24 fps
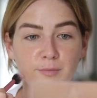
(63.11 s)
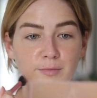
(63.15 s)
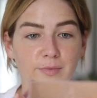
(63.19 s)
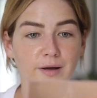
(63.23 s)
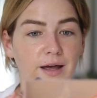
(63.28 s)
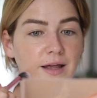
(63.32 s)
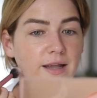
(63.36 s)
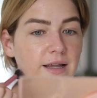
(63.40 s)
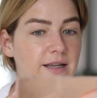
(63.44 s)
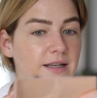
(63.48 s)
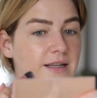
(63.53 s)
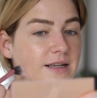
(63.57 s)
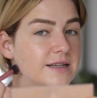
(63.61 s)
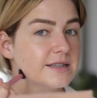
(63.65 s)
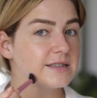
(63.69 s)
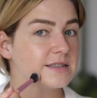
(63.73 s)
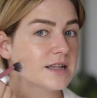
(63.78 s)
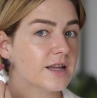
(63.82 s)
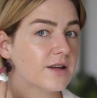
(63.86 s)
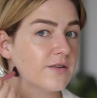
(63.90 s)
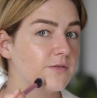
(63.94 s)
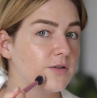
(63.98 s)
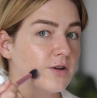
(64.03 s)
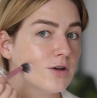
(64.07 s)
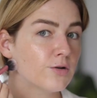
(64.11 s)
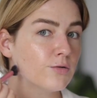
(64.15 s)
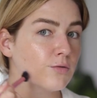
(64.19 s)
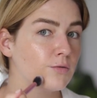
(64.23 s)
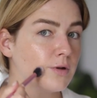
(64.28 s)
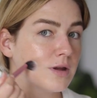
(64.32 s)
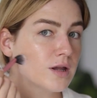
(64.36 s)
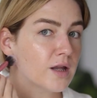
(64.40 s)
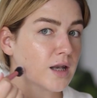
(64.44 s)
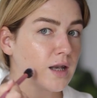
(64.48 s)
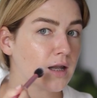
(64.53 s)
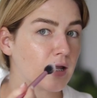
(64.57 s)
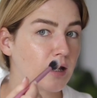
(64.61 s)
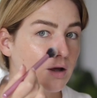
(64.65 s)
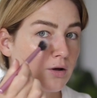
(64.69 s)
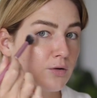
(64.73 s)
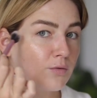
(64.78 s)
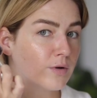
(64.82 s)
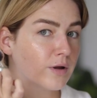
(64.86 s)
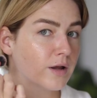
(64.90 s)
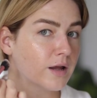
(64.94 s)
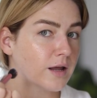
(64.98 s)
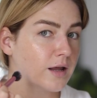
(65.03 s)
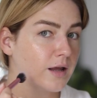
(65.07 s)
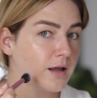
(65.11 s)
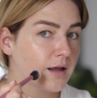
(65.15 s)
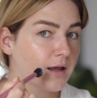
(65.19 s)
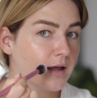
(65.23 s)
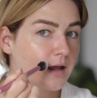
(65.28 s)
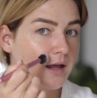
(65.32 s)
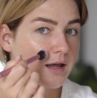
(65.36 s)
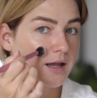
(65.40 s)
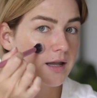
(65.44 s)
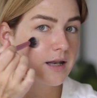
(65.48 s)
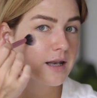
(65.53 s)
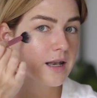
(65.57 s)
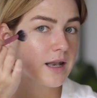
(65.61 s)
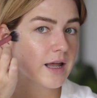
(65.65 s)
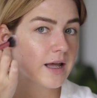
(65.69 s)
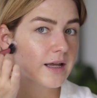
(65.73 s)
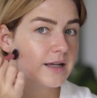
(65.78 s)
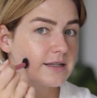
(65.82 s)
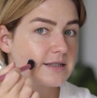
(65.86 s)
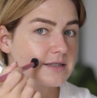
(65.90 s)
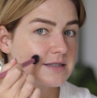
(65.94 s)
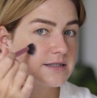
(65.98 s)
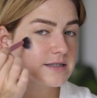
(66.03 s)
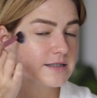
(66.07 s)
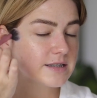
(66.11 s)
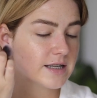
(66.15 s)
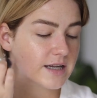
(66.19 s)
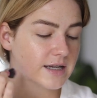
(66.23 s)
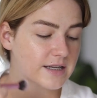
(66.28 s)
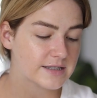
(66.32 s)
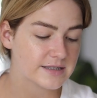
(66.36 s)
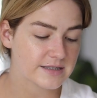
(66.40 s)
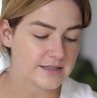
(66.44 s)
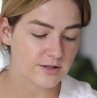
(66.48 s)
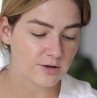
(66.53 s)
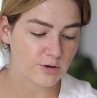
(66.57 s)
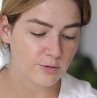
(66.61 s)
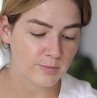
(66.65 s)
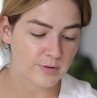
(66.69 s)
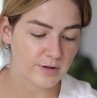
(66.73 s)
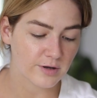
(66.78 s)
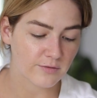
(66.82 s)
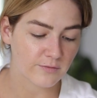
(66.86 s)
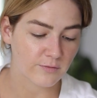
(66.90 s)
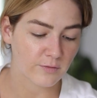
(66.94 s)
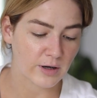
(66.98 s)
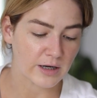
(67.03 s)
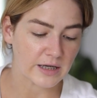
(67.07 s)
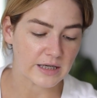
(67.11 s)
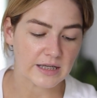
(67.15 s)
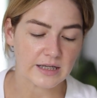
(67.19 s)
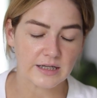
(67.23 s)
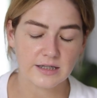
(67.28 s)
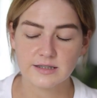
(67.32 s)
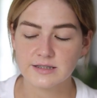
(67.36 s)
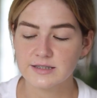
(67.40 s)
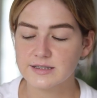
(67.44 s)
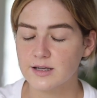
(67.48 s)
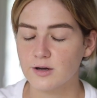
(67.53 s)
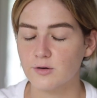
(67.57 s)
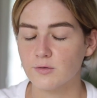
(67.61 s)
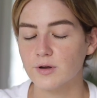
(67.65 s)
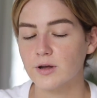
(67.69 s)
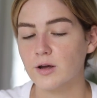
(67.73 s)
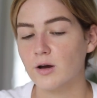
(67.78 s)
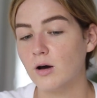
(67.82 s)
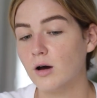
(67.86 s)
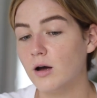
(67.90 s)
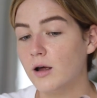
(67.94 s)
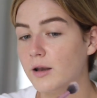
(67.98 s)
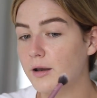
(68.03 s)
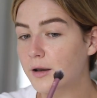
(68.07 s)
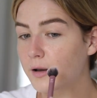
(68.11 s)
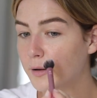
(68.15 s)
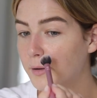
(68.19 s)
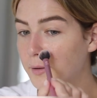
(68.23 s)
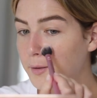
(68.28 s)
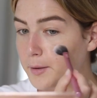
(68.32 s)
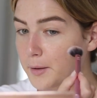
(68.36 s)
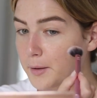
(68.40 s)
But it does give you, you know, nice, nice little bit of radiance going on.